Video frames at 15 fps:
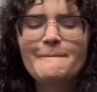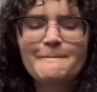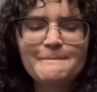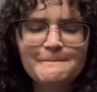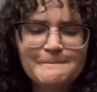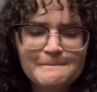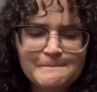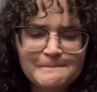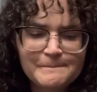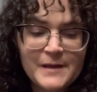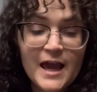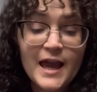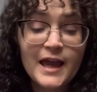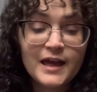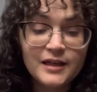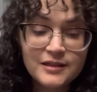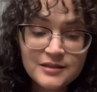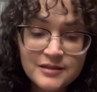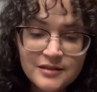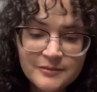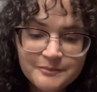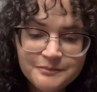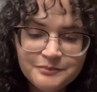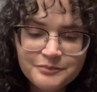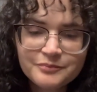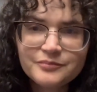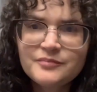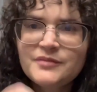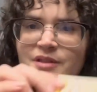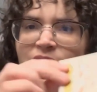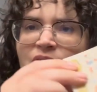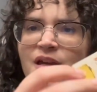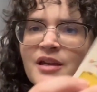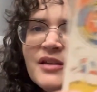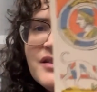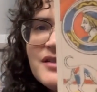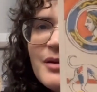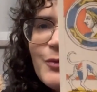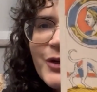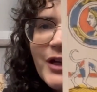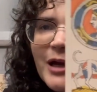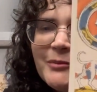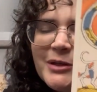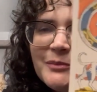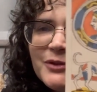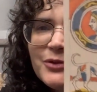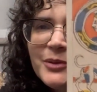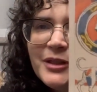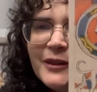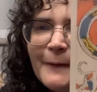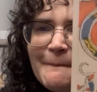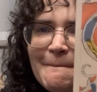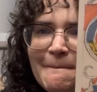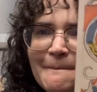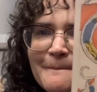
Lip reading: And someone coming between them.